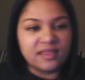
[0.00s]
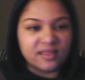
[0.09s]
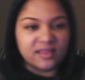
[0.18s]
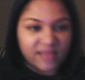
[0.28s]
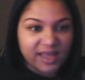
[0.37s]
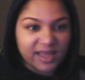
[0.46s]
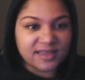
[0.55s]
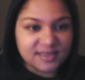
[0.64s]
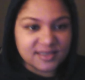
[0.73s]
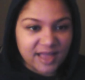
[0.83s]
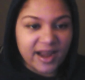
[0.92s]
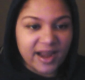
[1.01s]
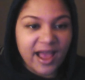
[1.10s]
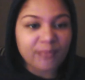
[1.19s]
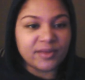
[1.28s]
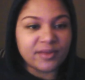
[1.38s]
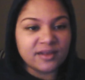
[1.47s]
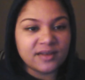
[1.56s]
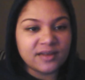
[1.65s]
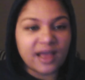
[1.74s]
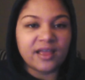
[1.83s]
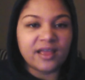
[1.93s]
And the things that
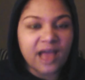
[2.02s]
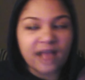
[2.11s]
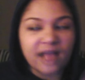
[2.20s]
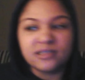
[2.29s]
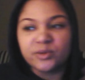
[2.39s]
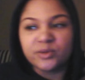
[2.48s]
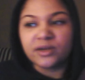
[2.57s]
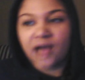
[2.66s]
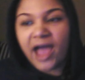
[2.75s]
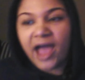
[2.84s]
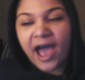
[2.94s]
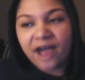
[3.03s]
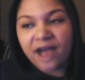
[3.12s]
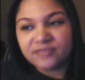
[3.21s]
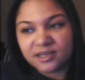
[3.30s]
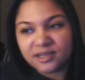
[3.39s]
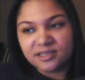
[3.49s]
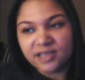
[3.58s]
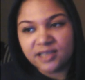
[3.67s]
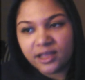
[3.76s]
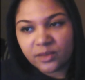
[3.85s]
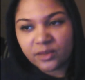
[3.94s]
happened, I have to
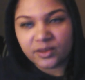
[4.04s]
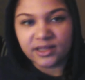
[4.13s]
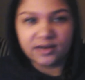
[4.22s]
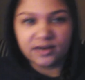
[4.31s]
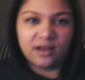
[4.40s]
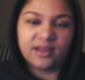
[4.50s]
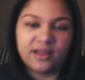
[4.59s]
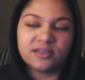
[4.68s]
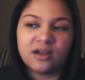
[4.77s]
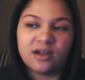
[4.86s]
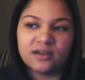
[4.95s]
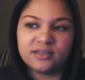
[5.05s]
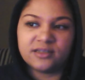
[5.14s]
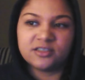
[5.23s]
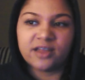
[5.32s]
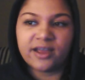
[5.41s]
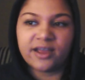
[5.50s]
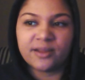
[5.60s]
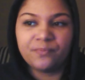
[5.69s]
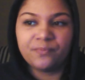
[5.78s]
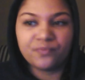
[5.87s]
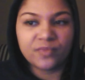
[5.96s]
continually not acknowledge,
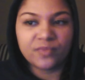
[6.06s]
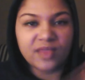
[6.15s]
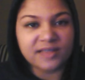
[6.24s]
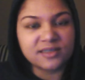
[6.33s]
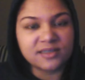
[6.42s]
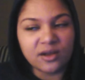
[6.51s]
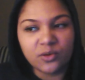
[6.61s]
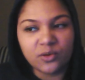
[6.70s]
like, that's